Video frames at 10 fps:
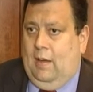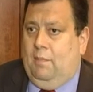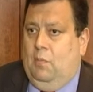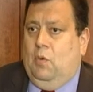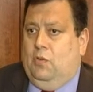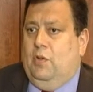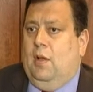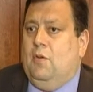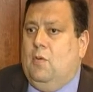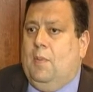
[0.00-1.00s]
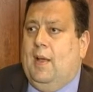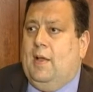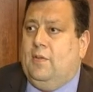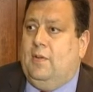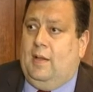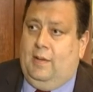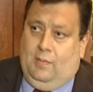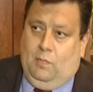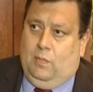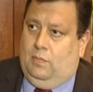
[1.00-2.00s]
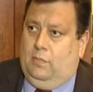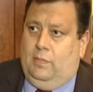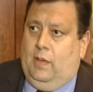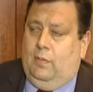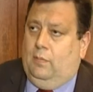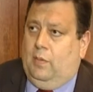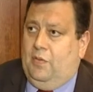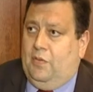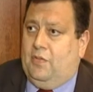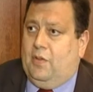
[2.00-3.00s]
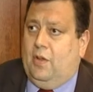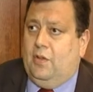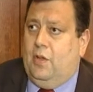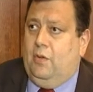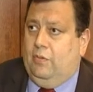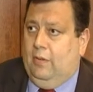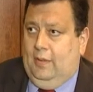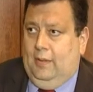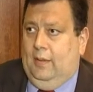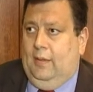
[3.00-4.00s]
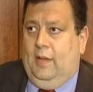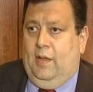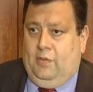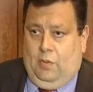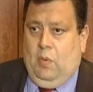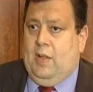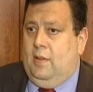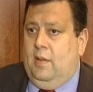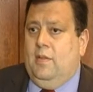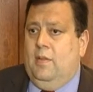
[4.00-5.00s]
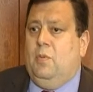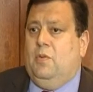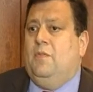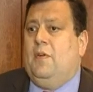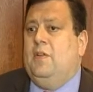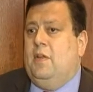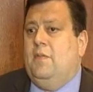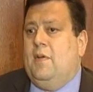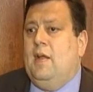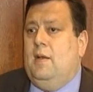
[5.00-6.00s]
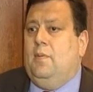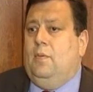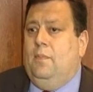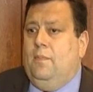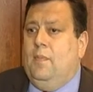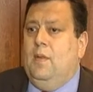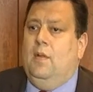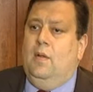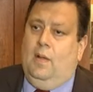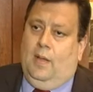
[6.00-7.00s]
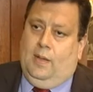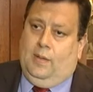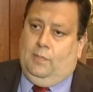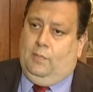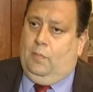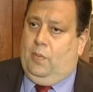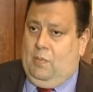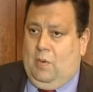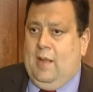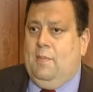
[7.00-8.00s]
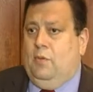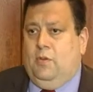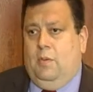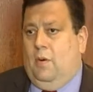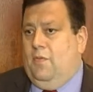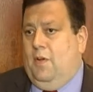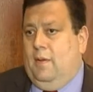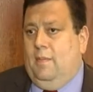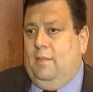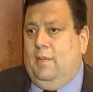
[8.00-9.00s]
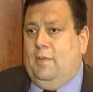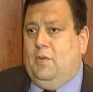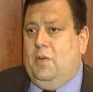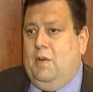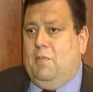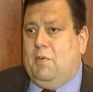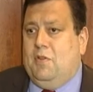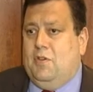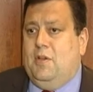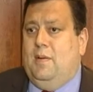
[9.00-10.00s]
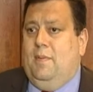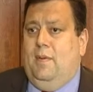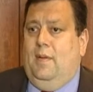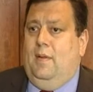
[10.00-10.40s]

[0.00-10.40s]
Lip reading: more to local players, and in one of the things that I use is that when there was the funding available, we were able to offer a 2-year apprenticeship